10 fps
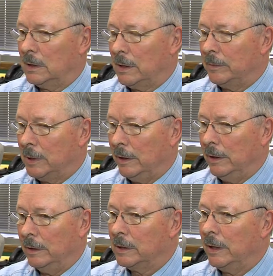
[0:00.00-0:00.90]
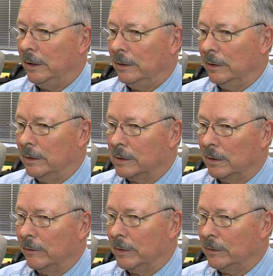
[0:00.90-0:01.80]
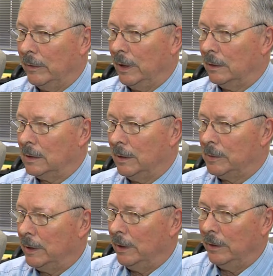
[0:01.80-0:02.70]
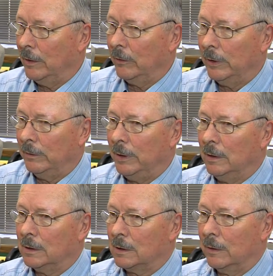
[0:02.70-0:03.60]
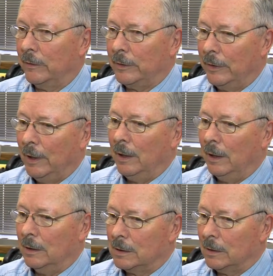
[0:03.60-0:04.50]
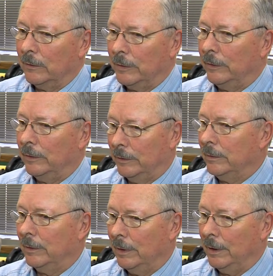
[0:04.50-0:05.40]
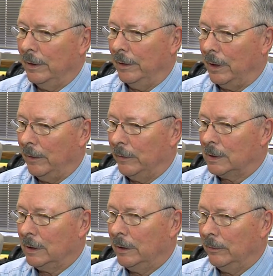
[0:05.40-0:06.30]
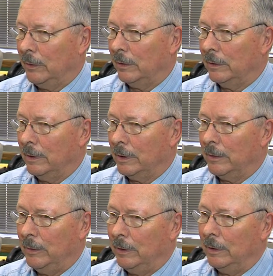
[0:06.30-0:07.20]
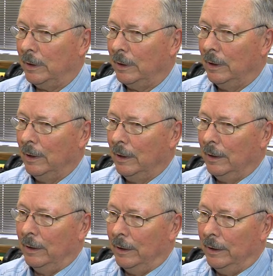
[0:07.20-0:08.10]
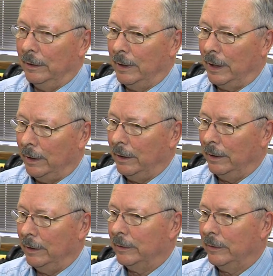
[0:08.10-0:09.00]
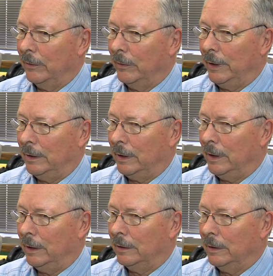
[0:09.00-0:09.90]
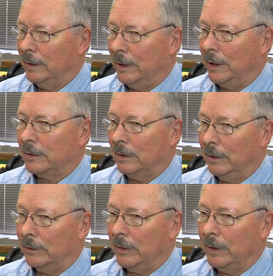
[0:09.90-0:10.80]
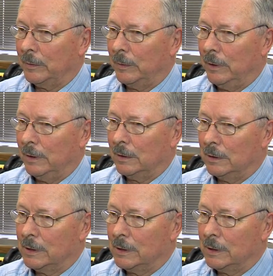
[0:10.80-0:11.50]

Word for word: subsidy is key to the service. Without subsidy, there wouldn't be the service, and the service is uh, obviously important to the community in that it is the way to get into the national air transportation